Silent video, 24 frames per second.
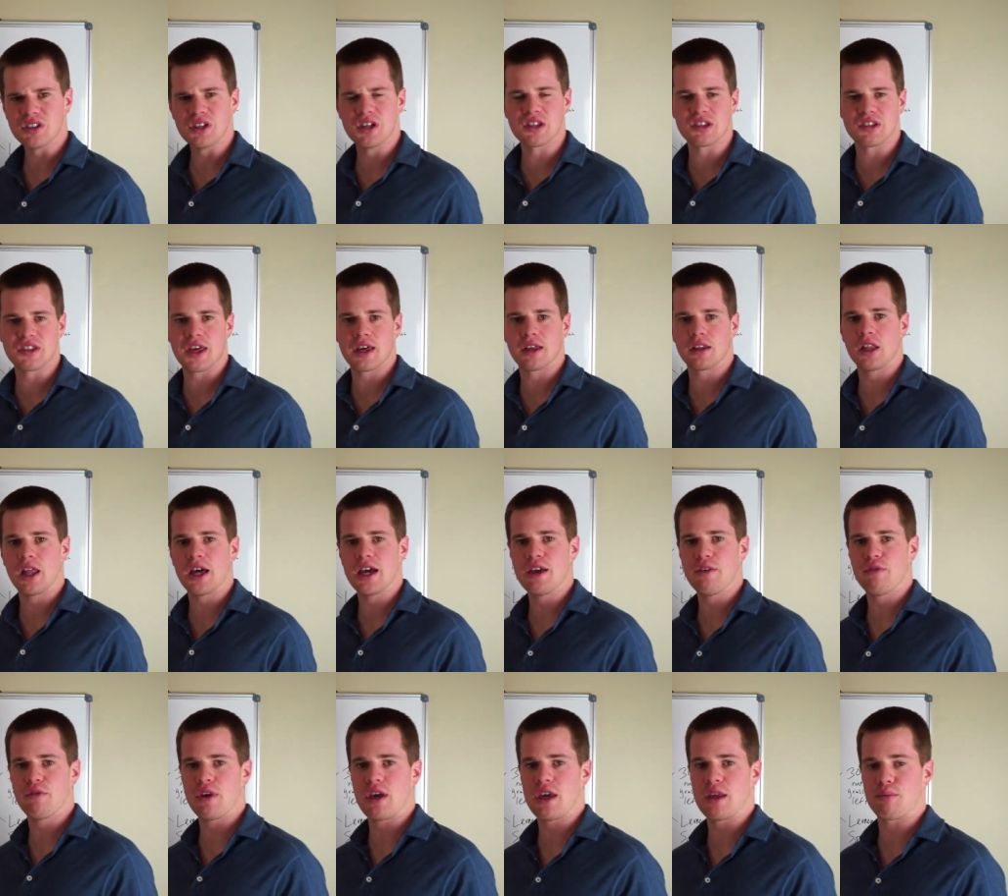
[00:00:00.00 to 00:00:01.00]
is that
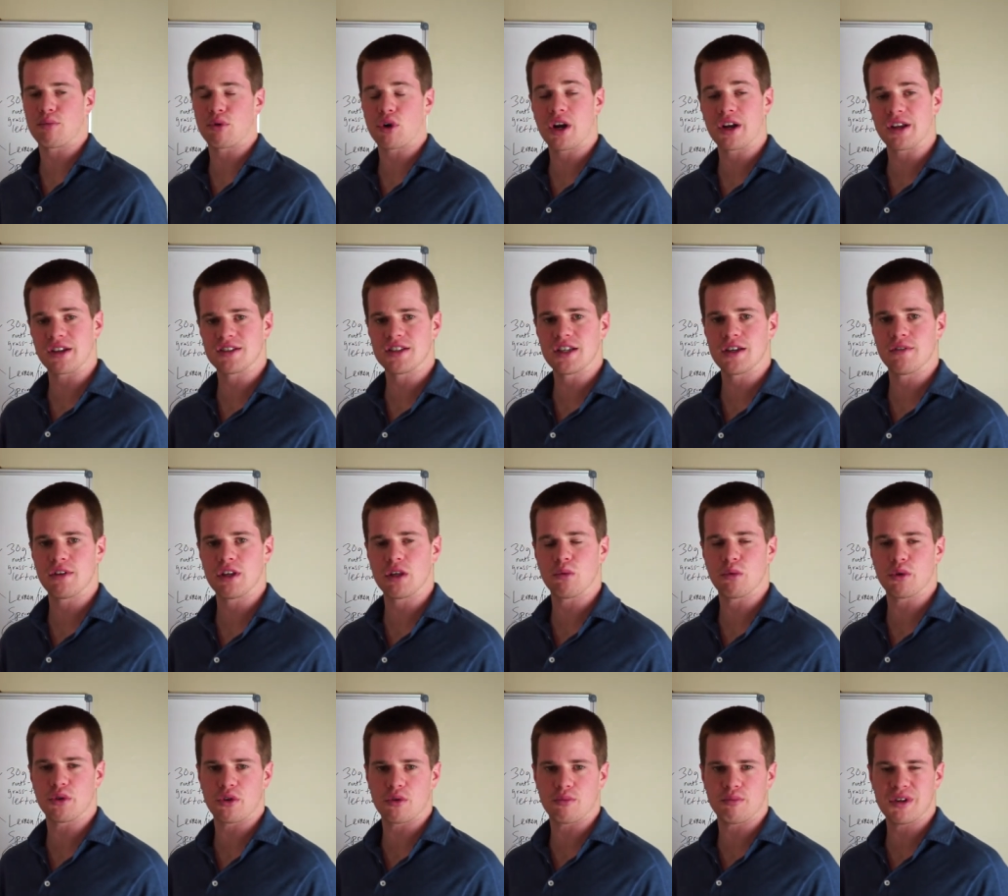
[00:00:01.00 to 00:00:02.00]
life and productivity
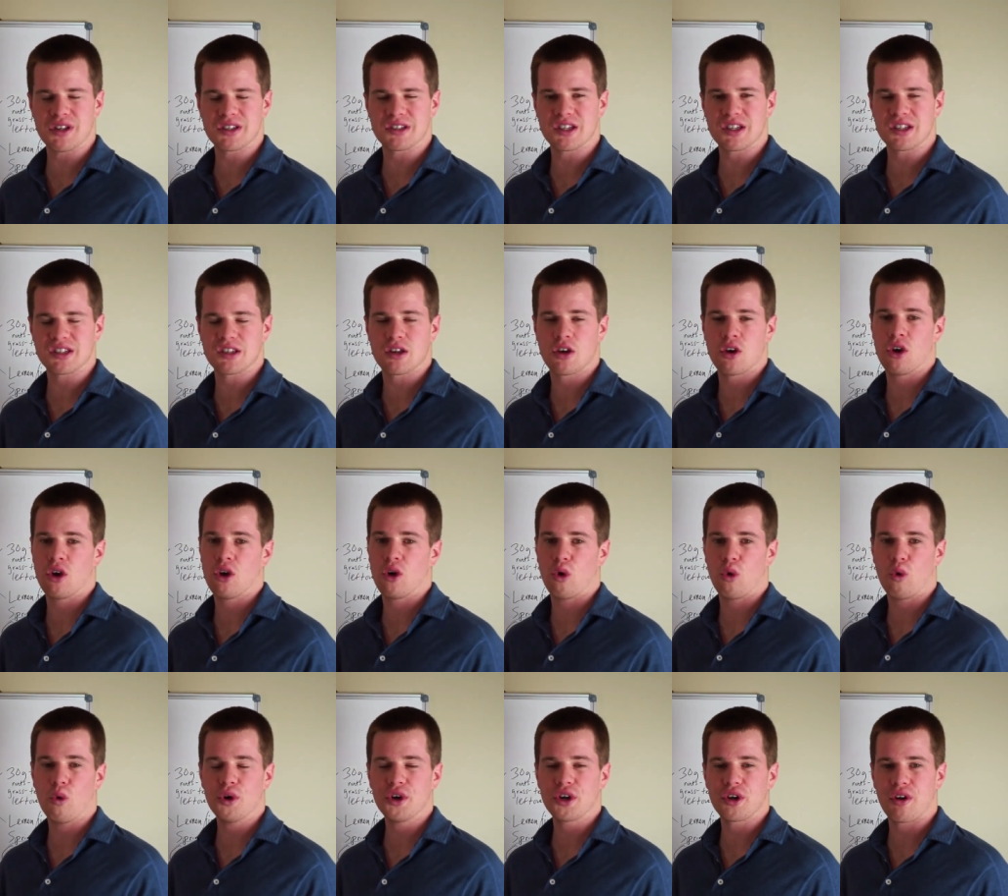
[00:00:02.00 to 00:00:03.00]
with your business
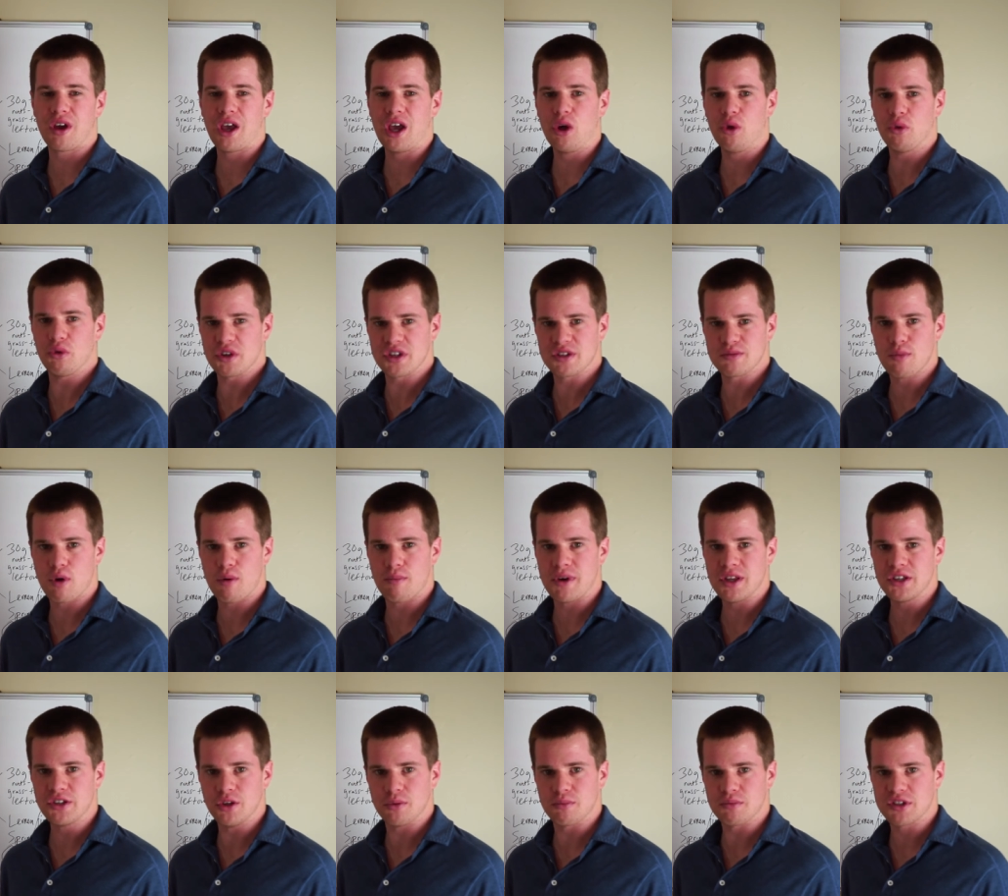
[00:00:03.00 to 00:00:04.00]
or your health is
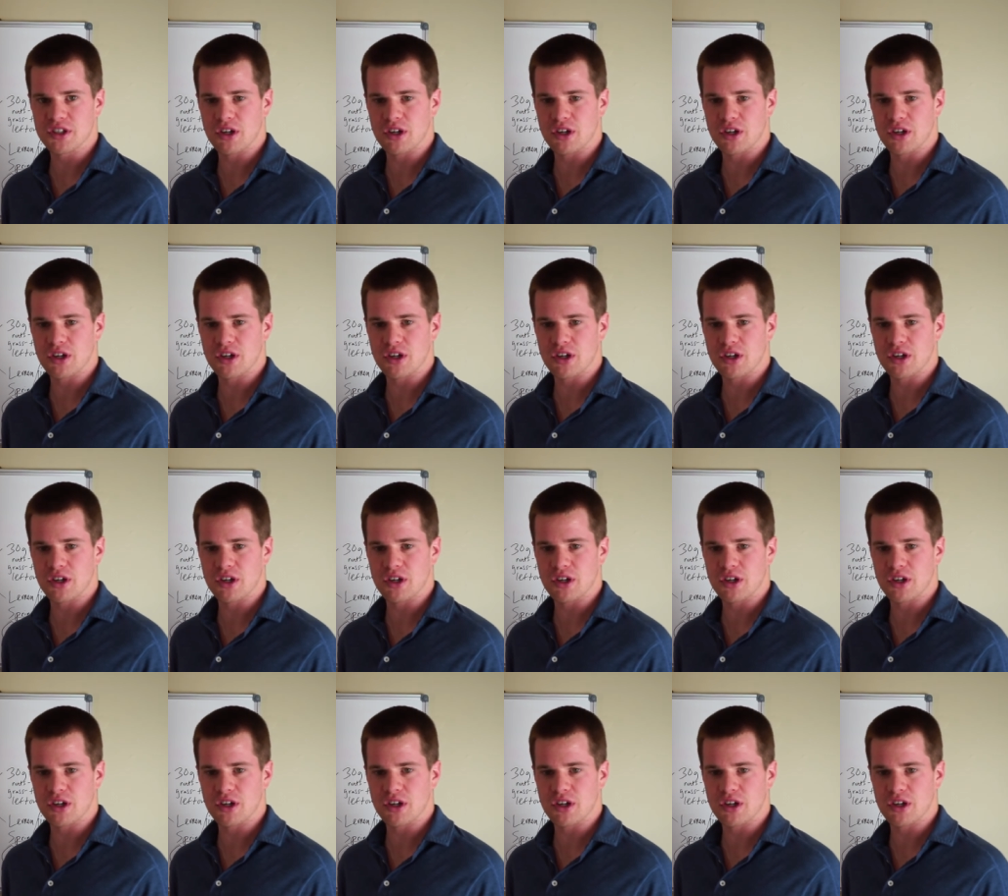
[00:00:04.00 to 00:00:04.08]
momentum.